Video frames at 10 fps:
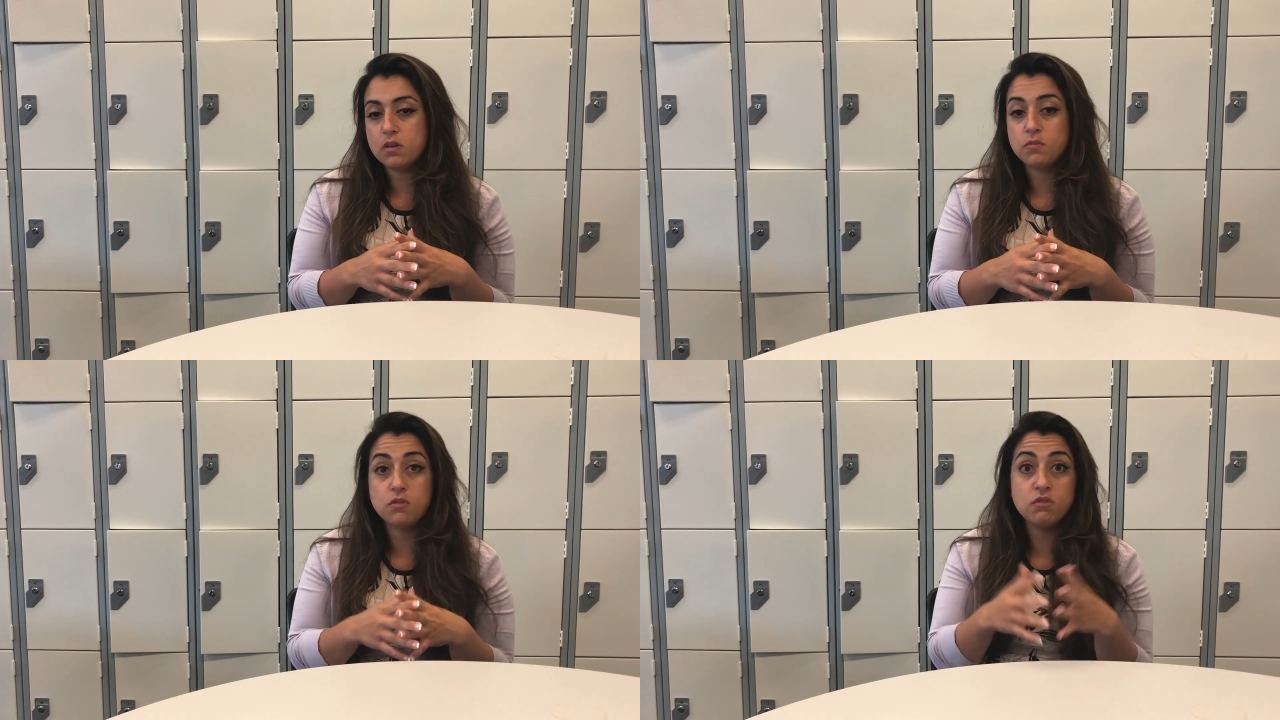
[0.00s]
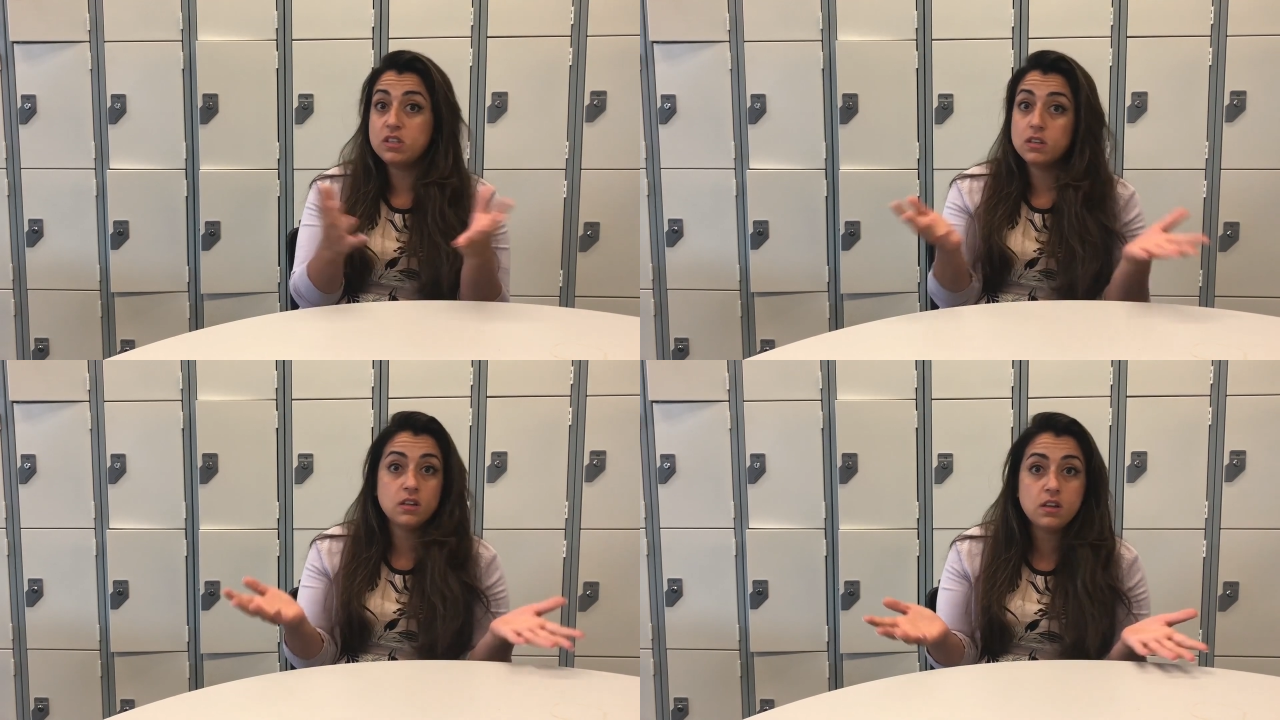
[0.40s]
um, the
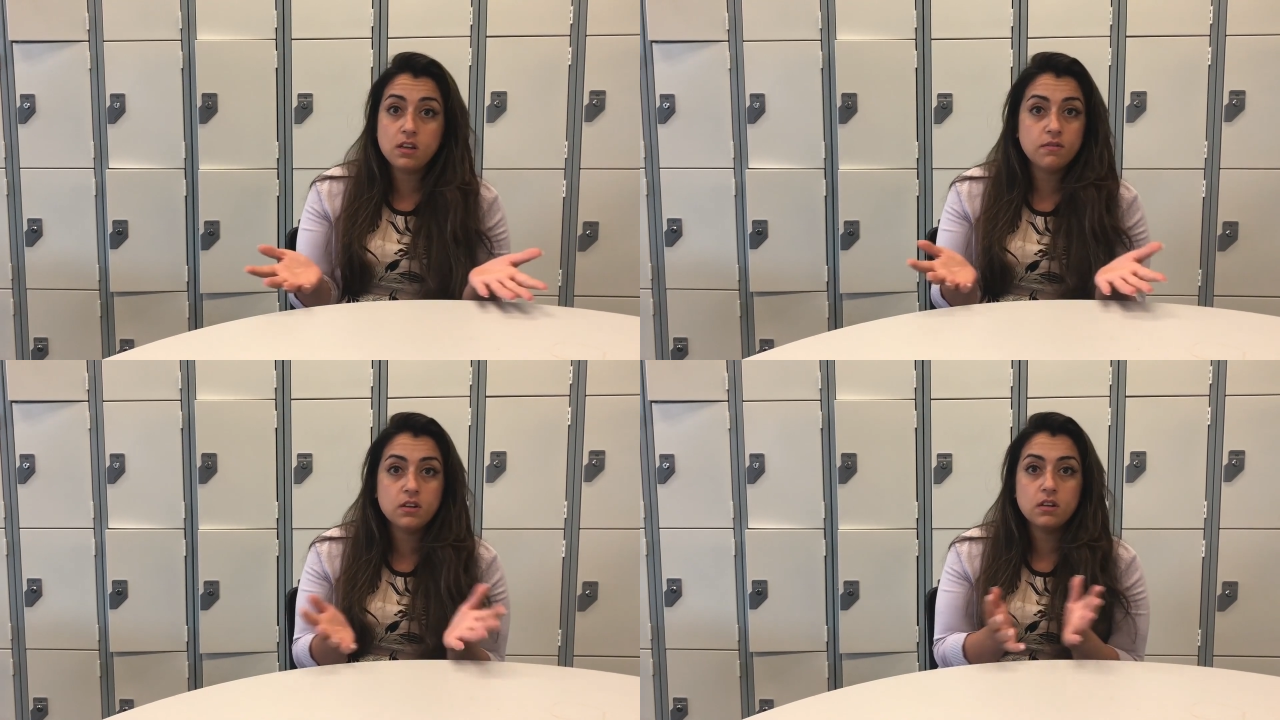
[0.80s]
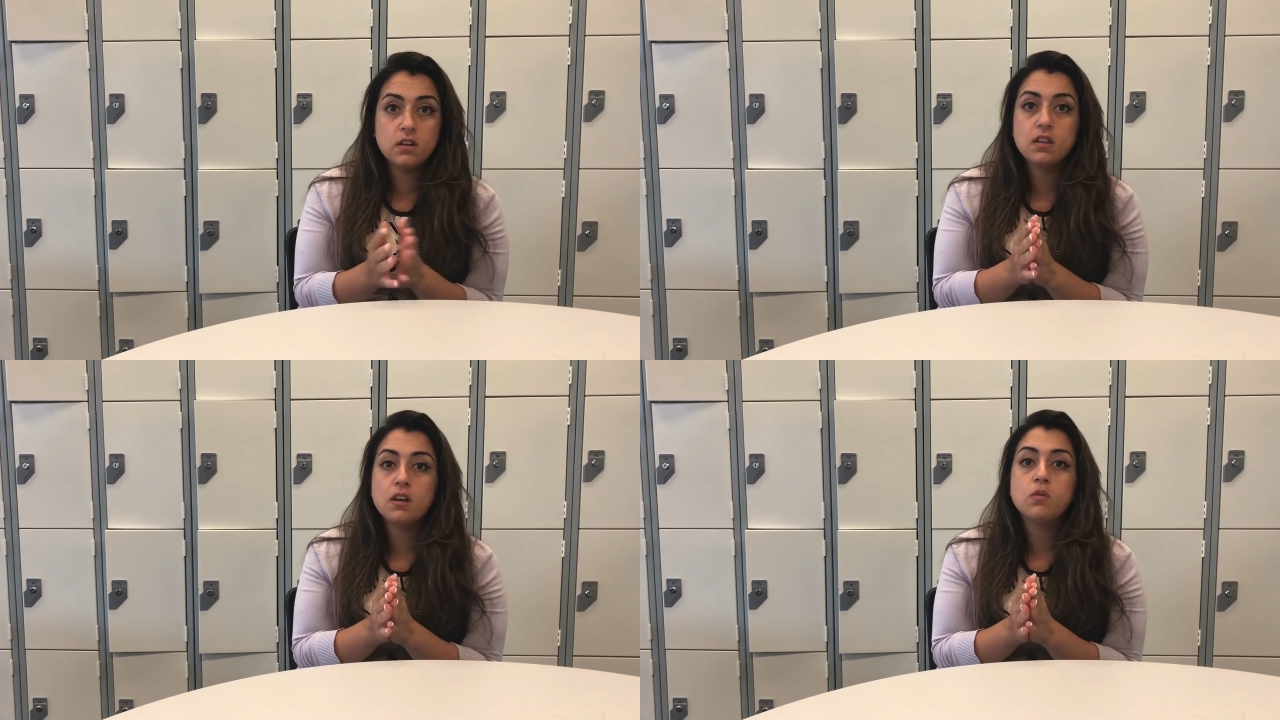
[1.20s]
reason even
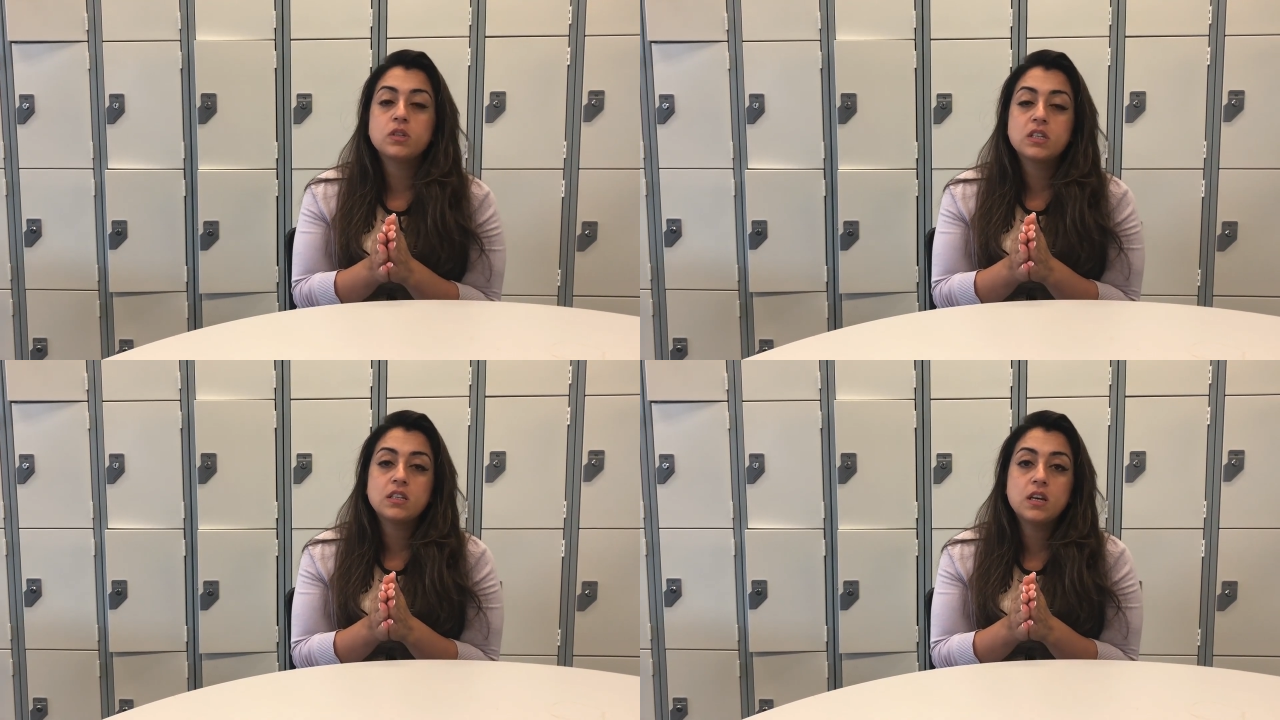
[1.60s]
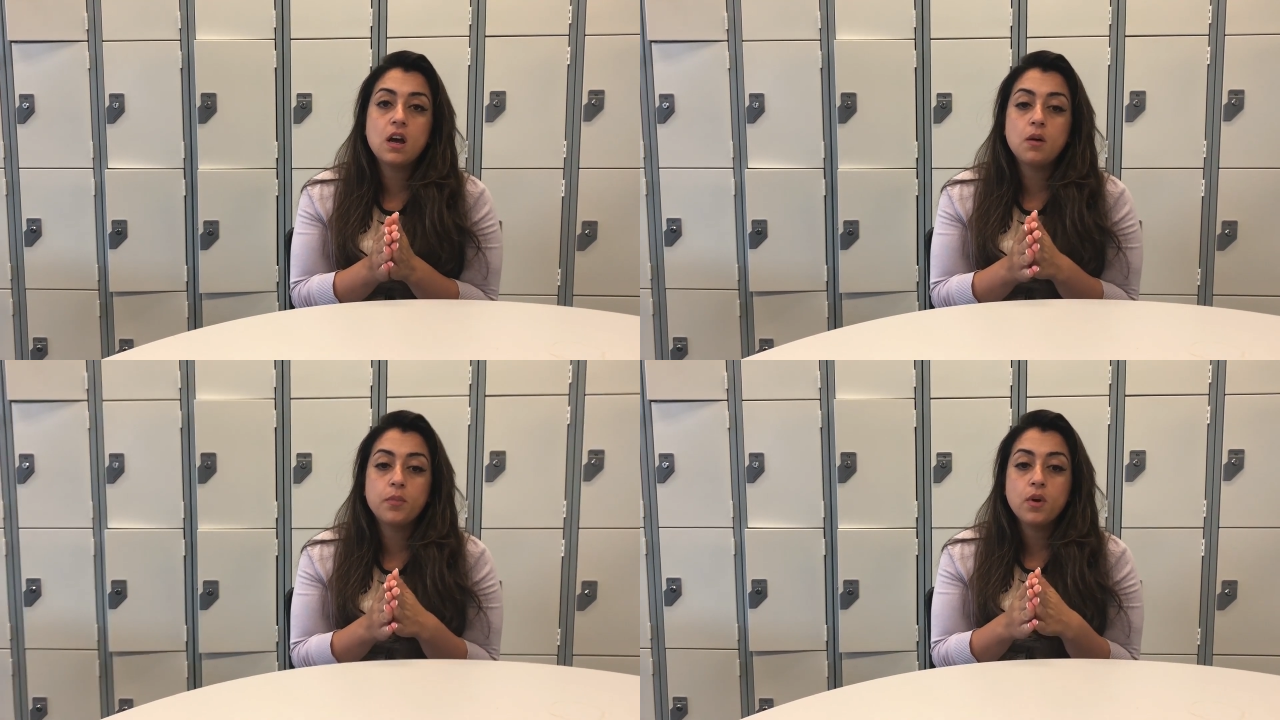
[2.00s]
that it was set
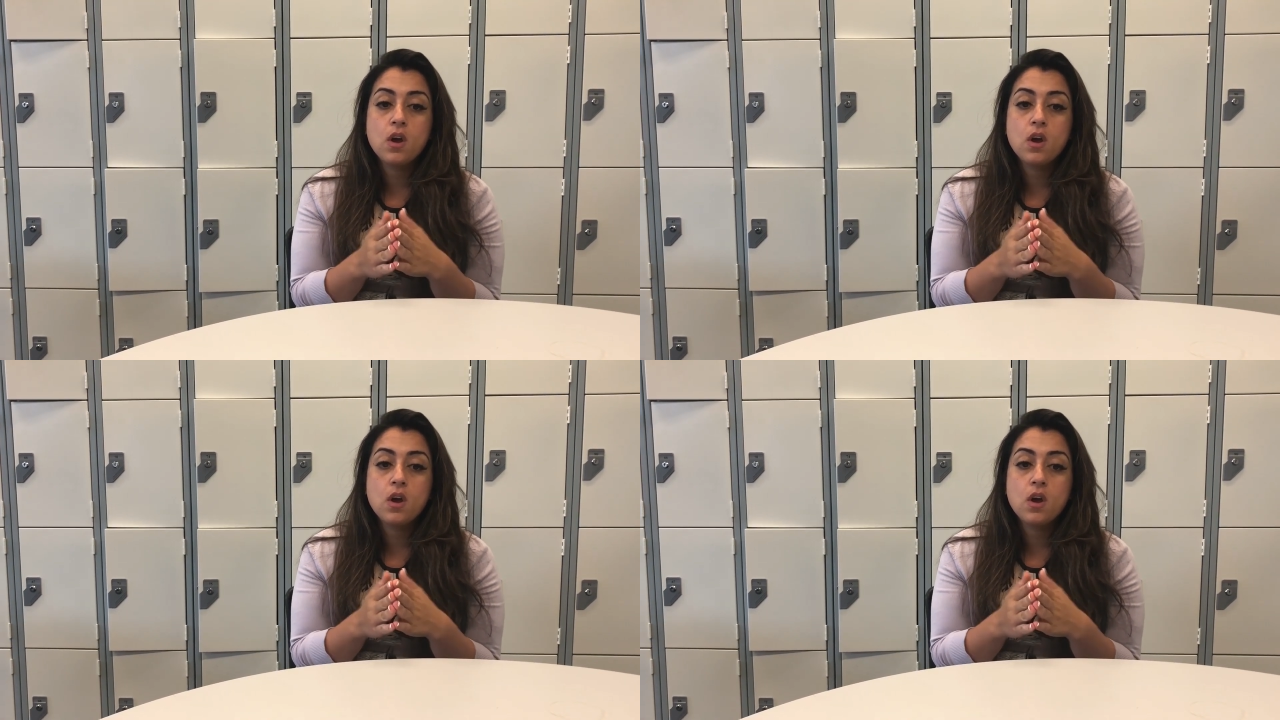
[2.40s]
up.